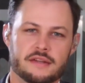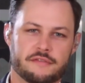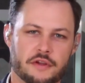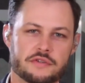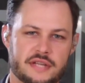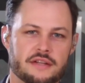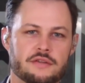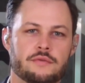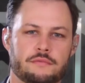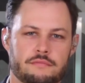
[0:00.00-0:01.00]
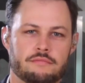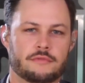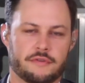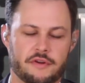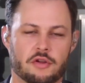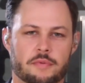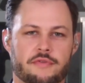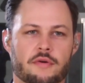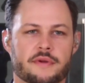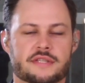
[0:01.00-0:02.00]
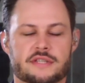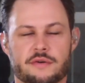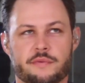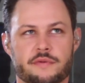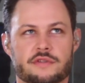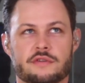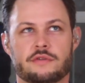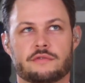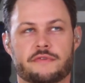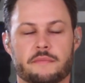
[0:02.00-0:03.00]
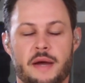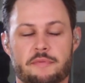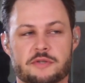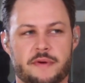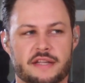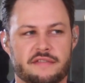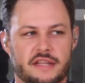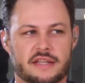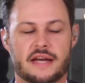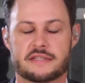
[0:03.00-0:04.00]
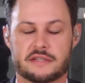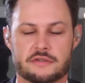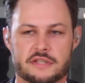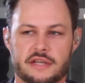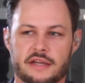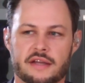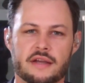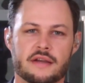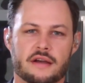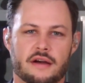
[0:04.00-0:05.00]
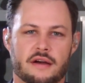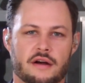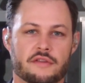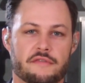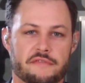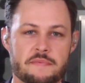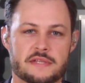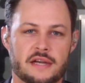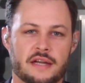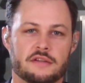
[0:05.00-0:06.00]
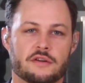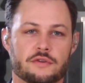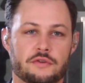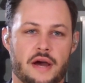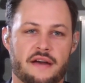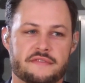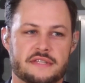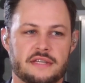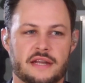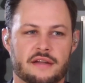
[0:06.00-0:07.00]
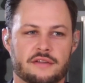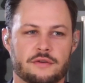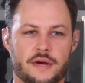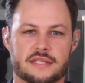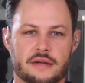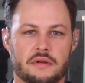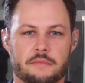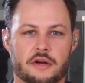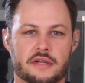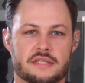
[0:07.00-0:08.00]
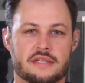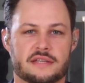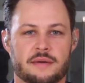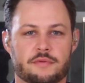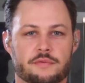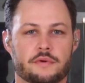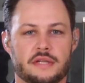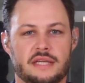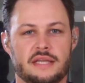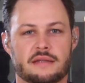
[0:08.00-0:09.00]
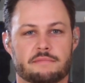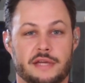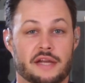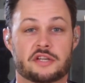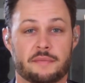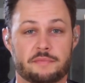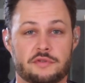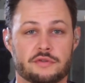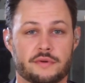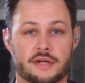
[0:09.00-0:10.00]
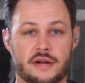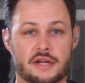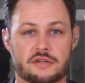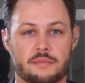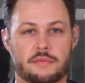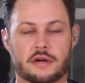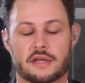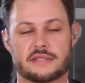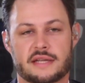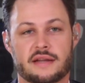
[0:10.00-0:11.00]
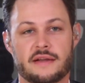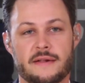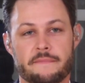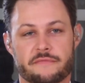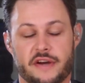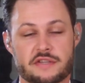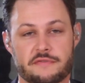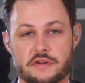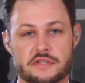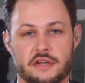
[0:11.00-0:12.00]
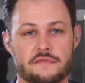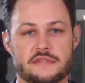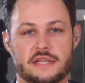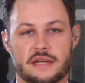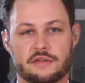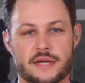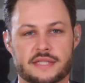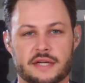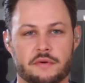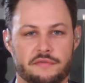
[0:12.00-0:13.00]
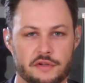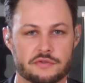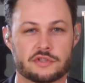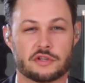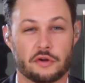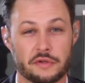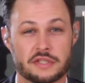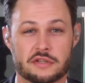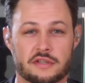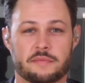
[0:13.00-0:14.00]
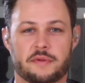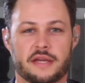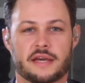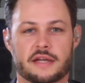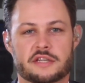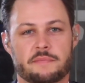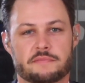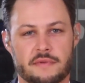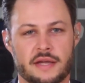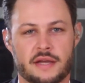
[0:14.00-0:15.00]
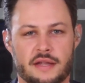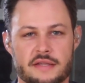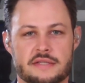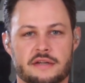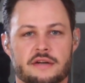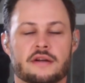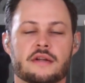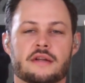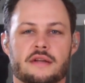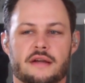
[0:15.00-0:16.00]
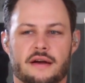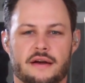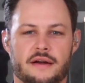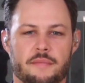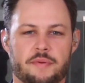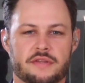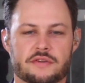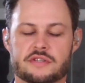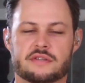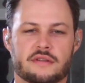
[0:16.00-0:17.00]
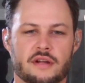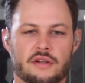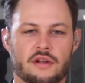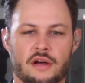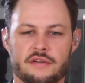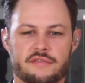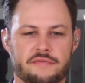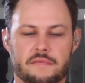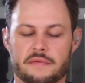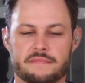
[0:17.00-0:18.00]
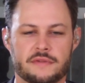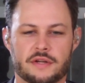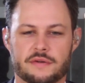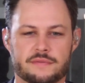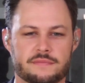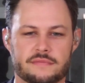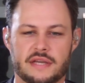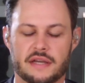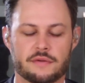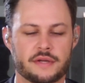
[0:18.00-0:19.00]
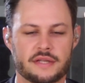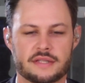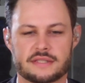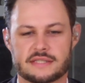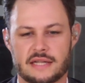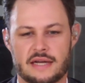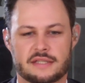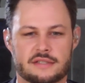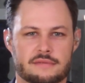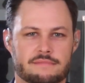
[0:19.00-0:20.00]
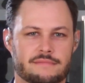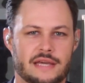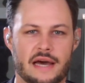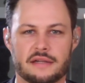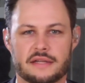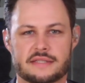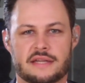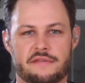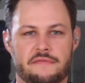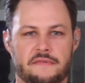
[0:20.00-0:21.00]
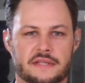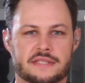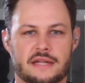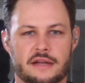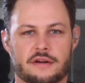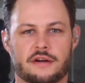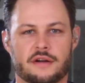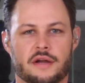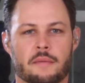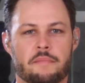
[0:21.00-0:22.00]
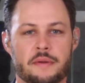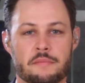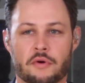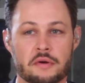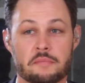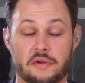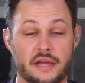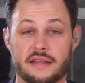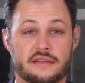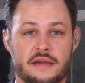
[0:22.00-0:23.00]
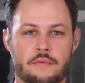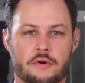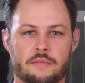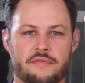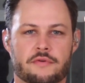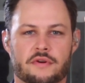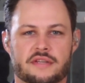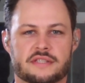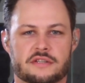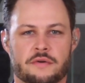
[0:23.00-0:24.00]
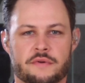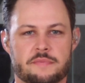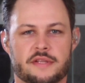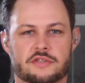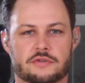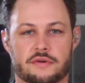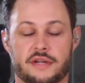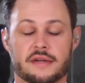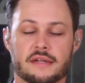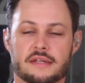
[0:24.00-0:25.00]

flows tend to follow performance. So from that perspective, I think that's interesting. On the flip side, you have seen U.S. equity markets since April really catch up to international markets, and vice versa. You've seen U.S. equity flows slowly start to play catch up this year. But there's a lot of tailwinds / catalysts that it feels like are a bit more in play than they were before, because it's always been the story